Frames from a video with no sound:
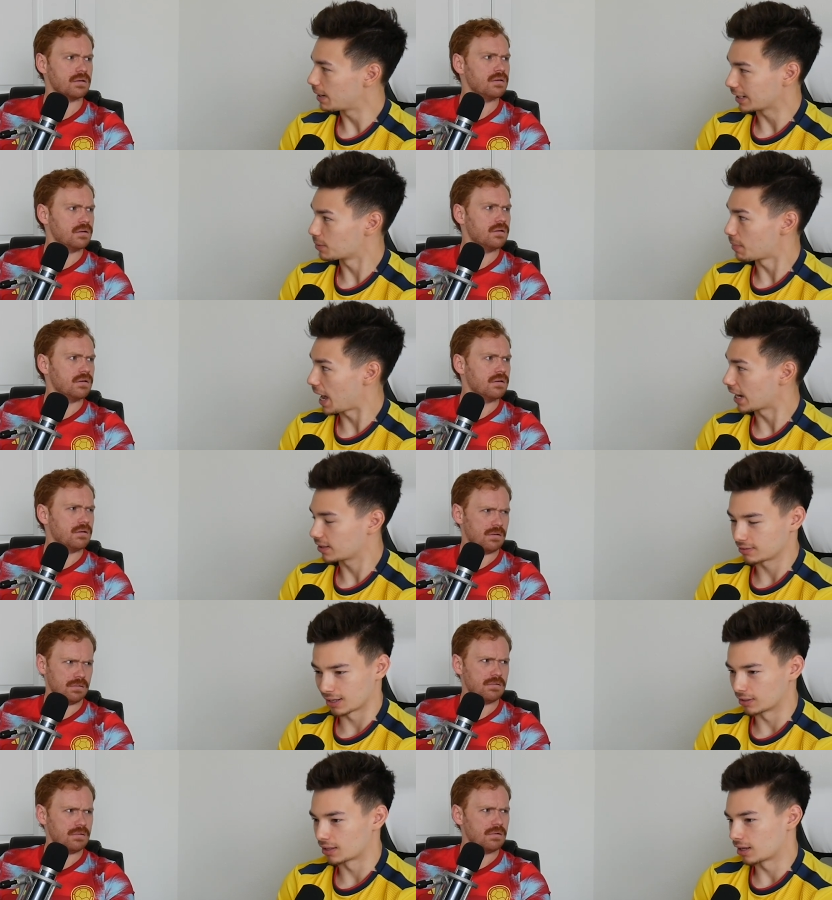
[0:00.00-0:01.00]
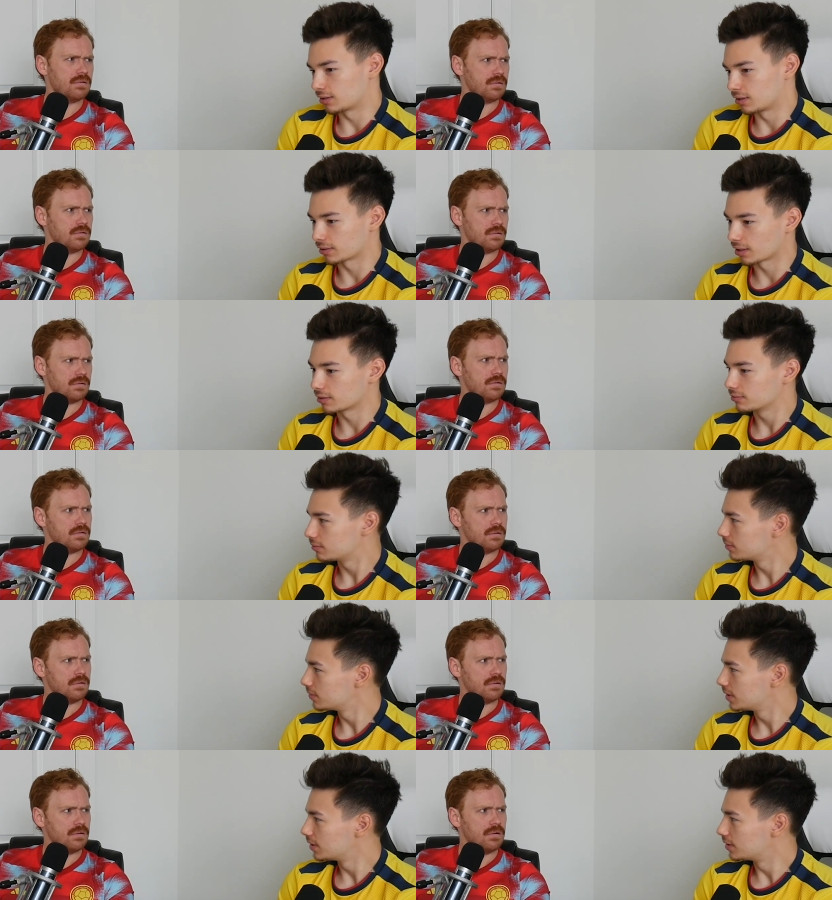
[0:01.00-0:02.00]
Speaker 1: Back to back. They're like, okay,
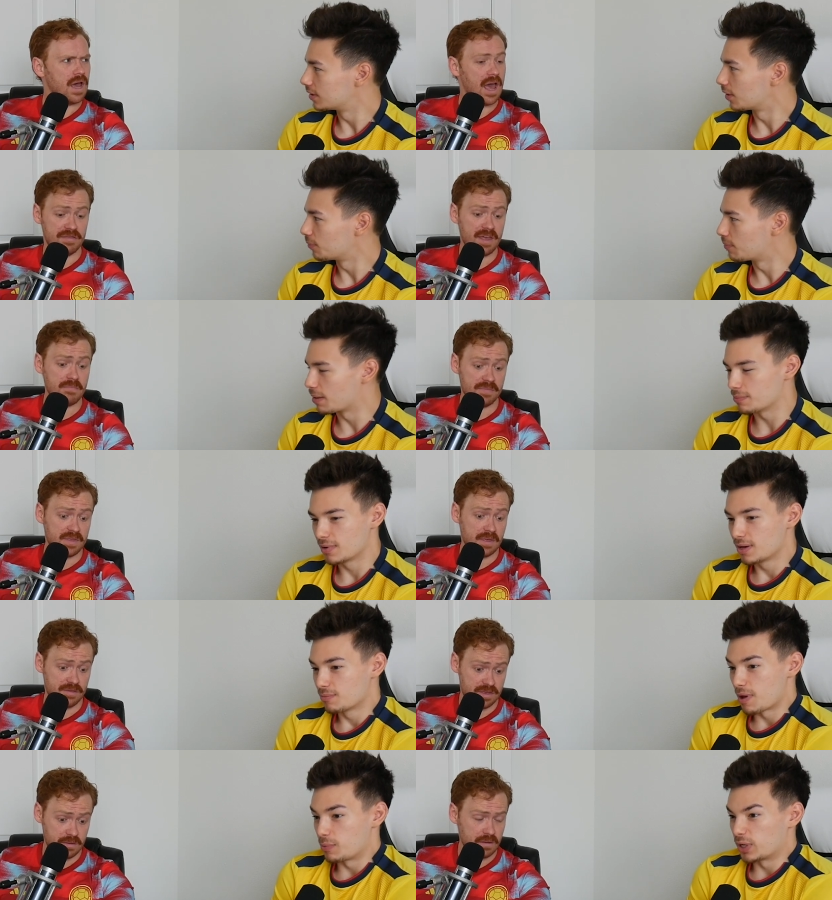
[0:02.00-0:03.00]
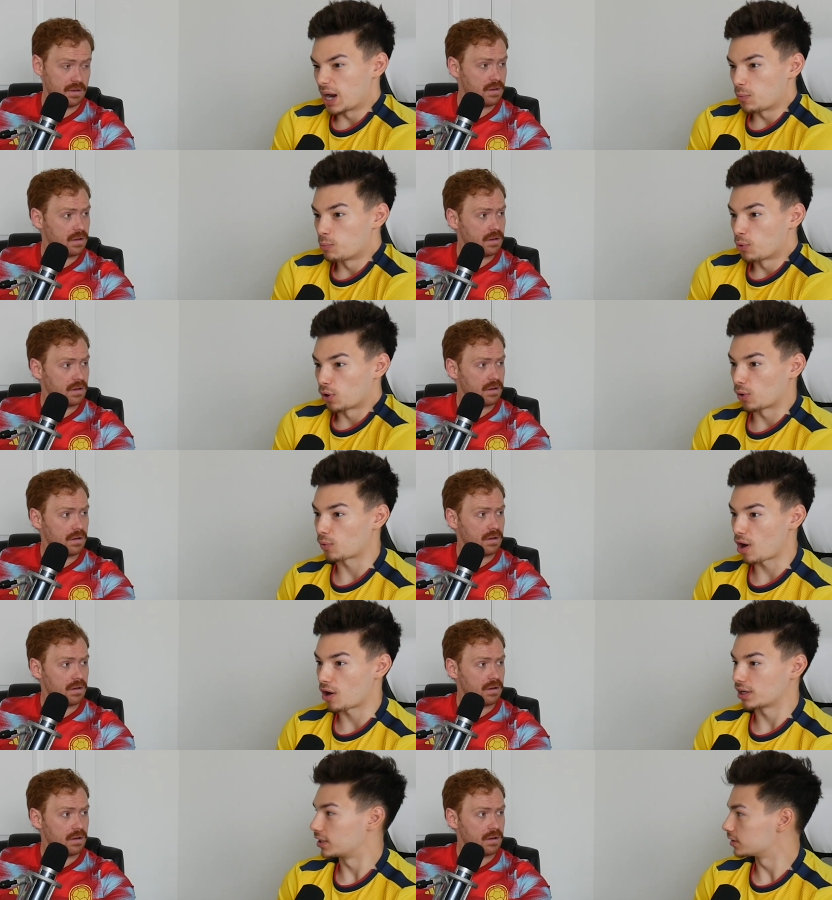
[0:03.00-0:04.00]
you know, they, maybe, maybe we got one more
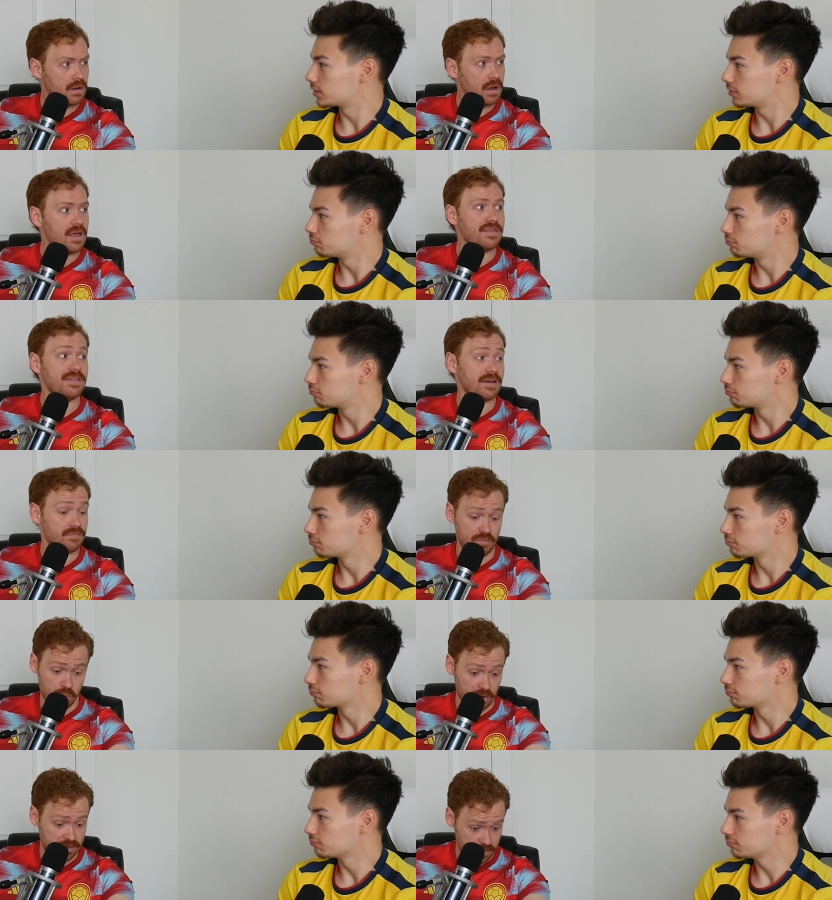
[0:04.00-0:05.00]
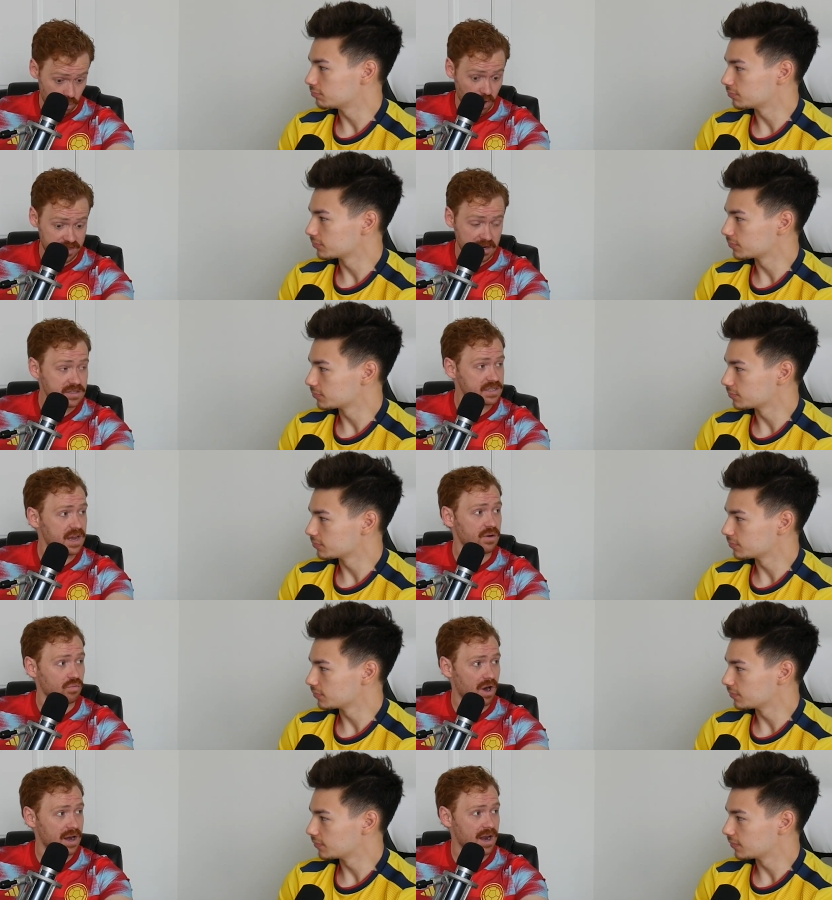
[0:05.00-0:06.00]
hurrah in us. That
Speaker 2: well, what they're
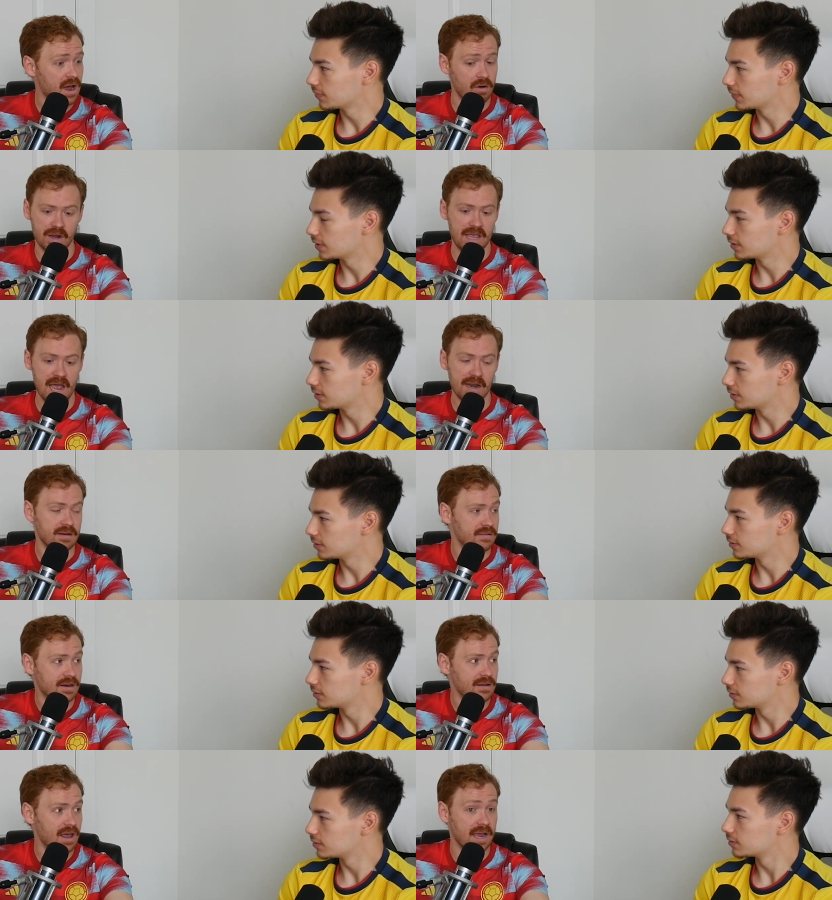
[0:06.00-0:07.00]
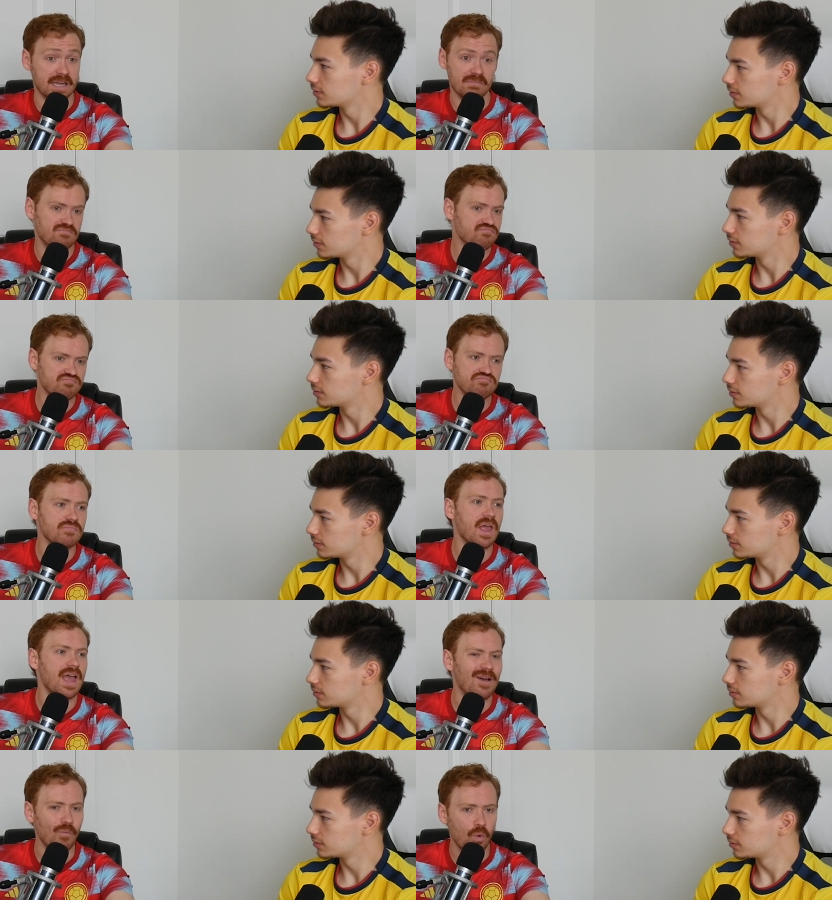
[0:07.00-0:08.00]
saying right now, again, they're like,
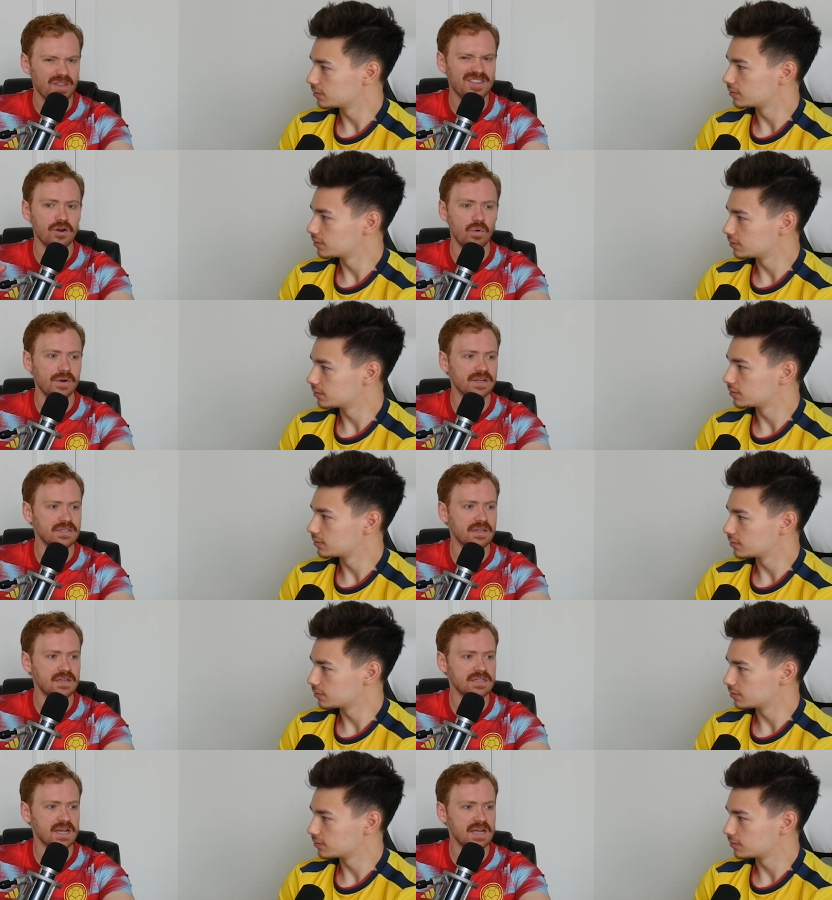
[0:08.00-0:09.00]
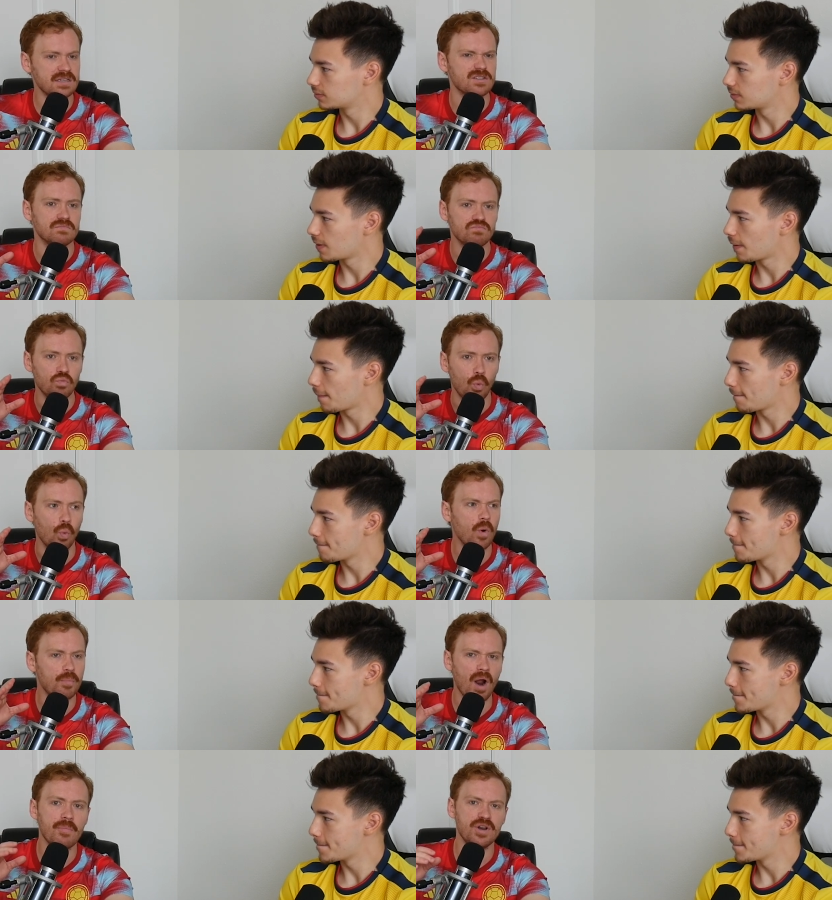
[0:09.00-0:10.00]
what they're going into this as,
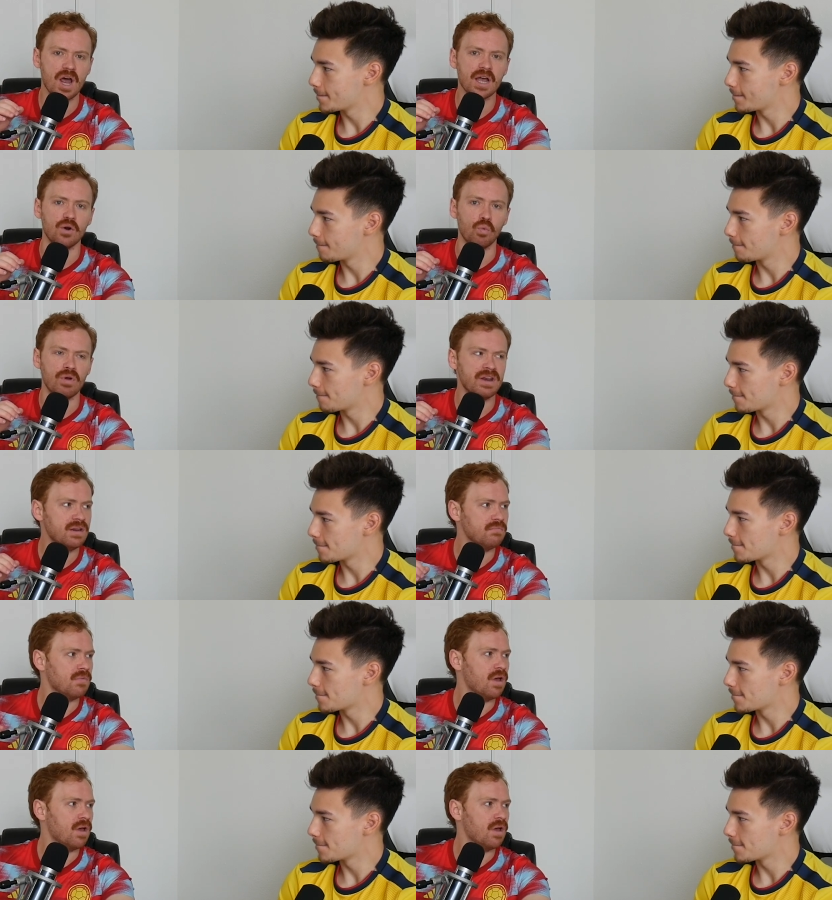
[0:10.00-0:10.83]
we're probably not gonna win it,